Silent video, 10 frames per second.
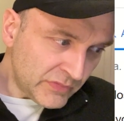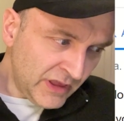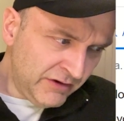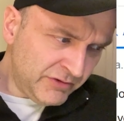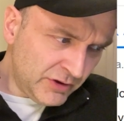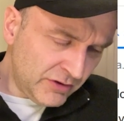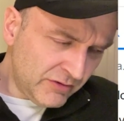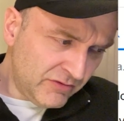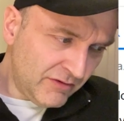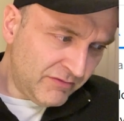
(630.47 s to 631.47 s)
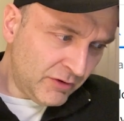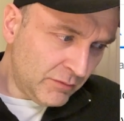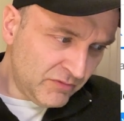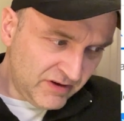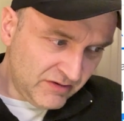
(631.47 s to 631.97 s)
If you notice your
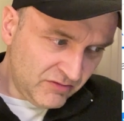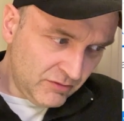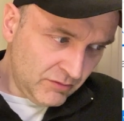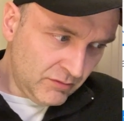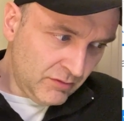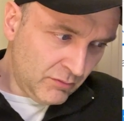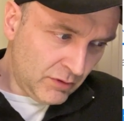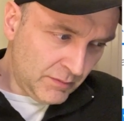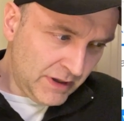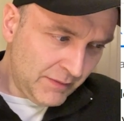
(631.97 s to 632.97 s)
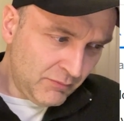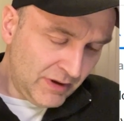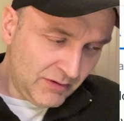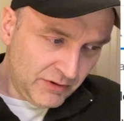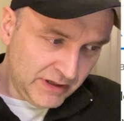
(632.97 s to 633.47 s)
phone tends to warm up
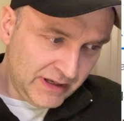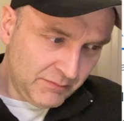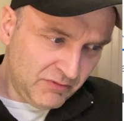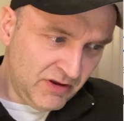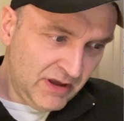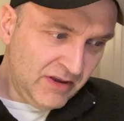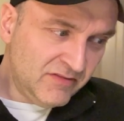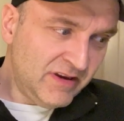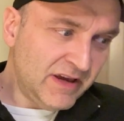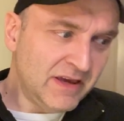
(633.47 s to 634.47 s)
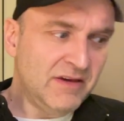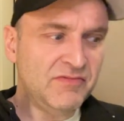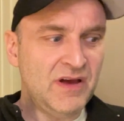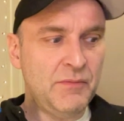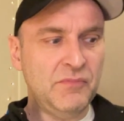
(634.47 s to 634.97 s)
while running apps, check if
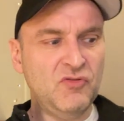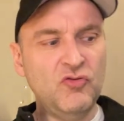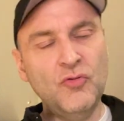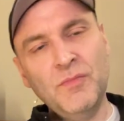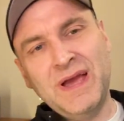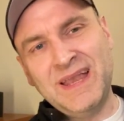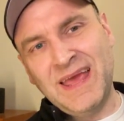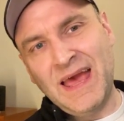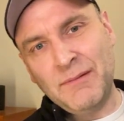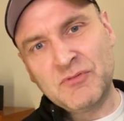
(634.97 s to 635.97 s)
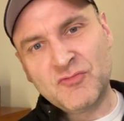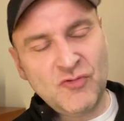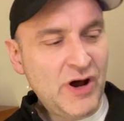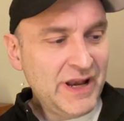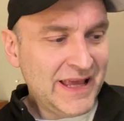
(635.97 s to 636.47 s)
there are too many apps
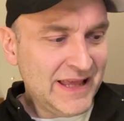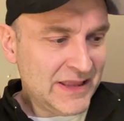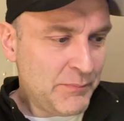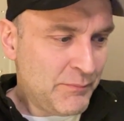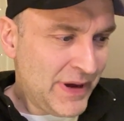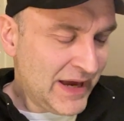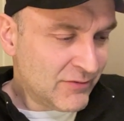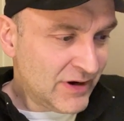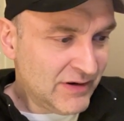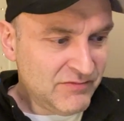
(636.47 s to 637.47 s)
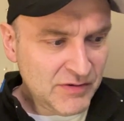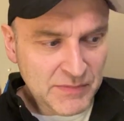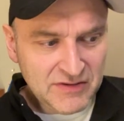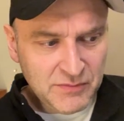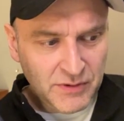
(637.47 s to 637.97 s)
running in the background. If you have
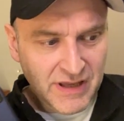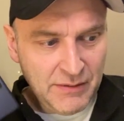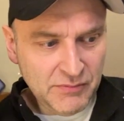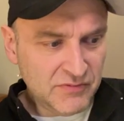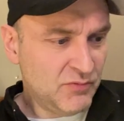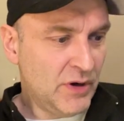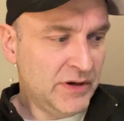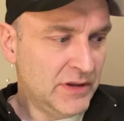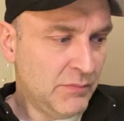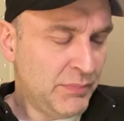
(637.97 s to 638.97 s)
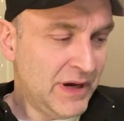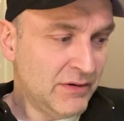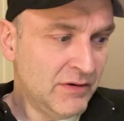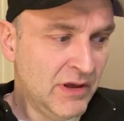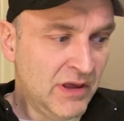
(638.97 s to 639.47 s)
multiple apps running in the
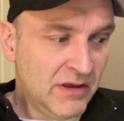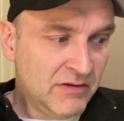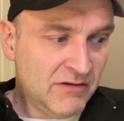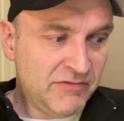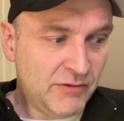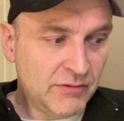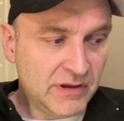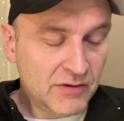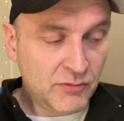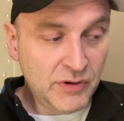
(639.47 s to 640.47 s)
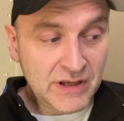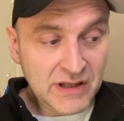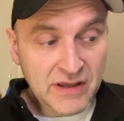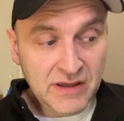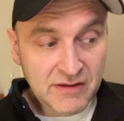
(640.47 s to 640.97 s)
background, your phone can
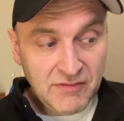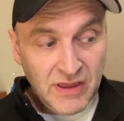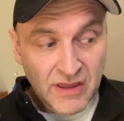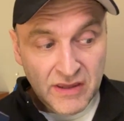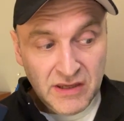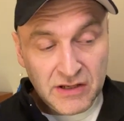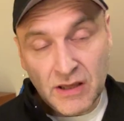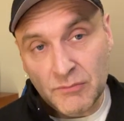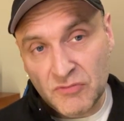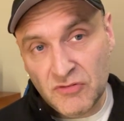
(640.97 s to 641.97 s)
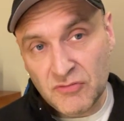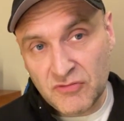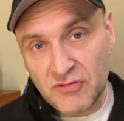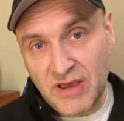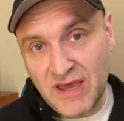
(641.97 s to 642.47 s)
quickly heat up due
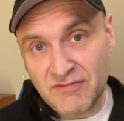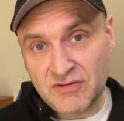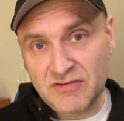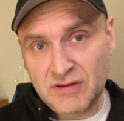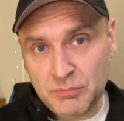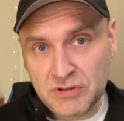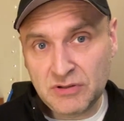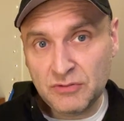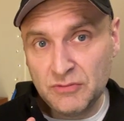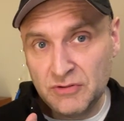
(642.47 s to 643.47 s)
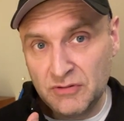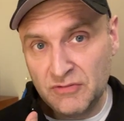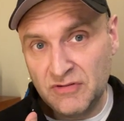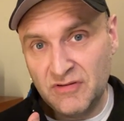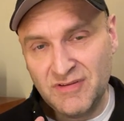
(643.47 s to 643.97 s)
to heavy CPU
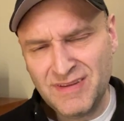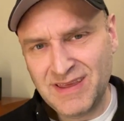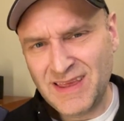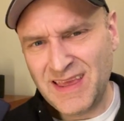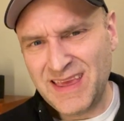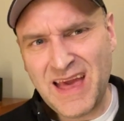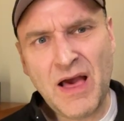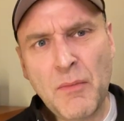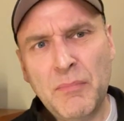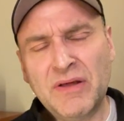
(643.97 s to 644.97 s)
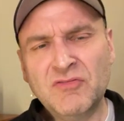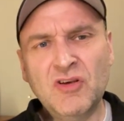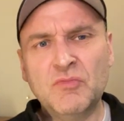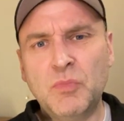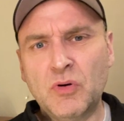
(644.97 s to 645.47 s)
usage. Yeah, but I've
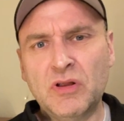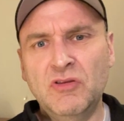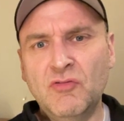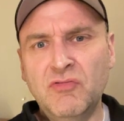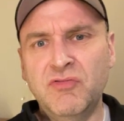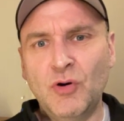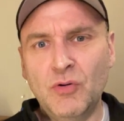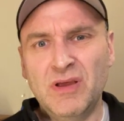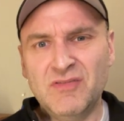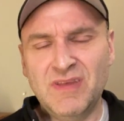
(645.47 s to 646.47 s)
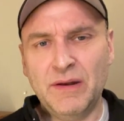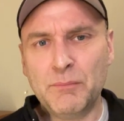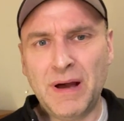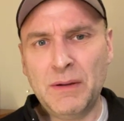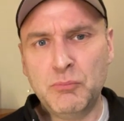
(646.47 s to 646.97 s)
just bought a new phone. Is that
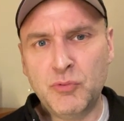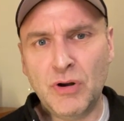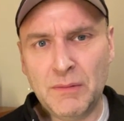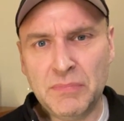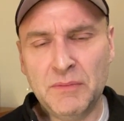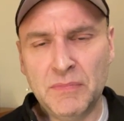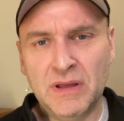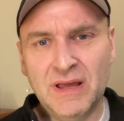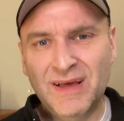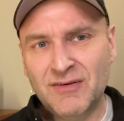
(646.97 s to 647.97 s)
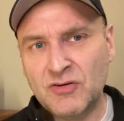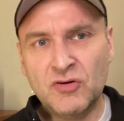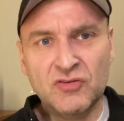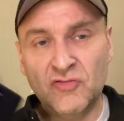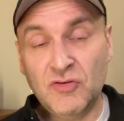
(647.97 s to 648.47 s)
my problem? Of
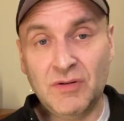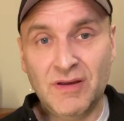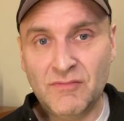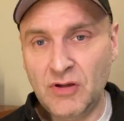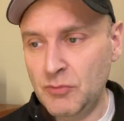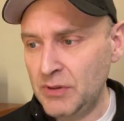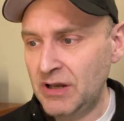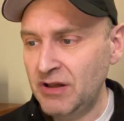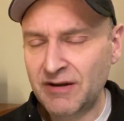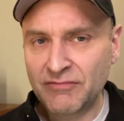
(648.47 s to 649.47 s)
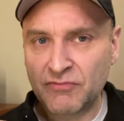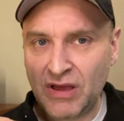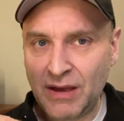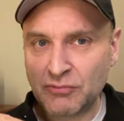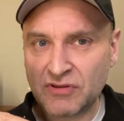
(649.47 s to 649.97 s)
course, I shouldn't have opened a lot of
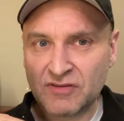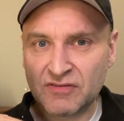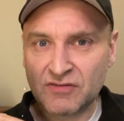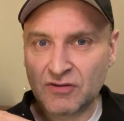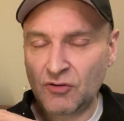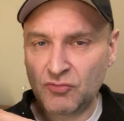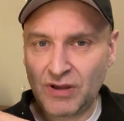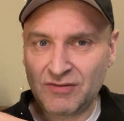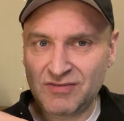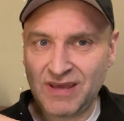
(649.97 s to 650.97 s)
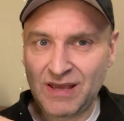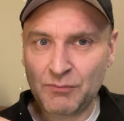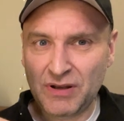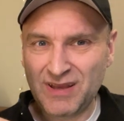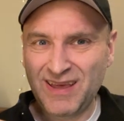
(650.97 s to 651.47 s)
apps, that goes without saying,
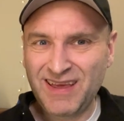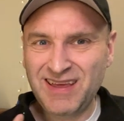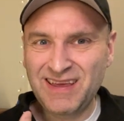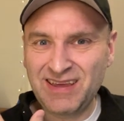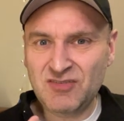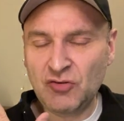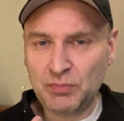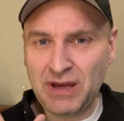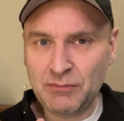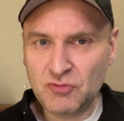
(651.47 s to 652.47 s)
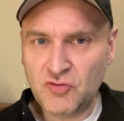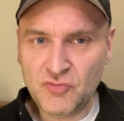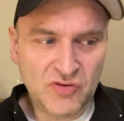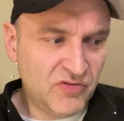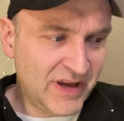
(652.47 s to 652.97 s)
but it should be able to
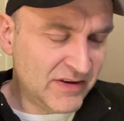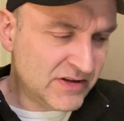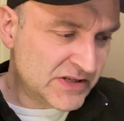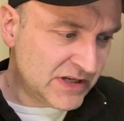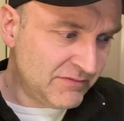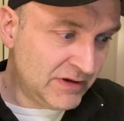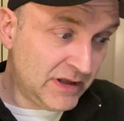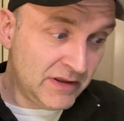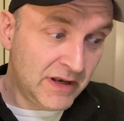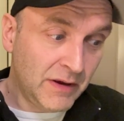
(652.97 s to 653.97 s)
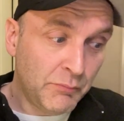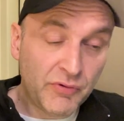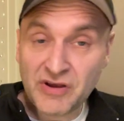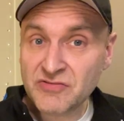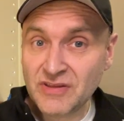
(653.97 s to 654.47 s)
withstand just something. And then I
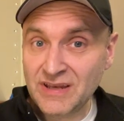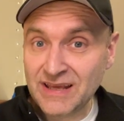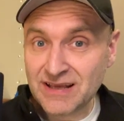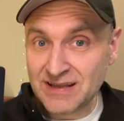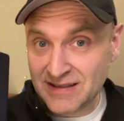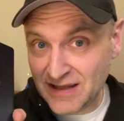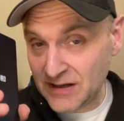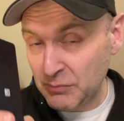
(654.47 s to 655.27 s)
press the link and then it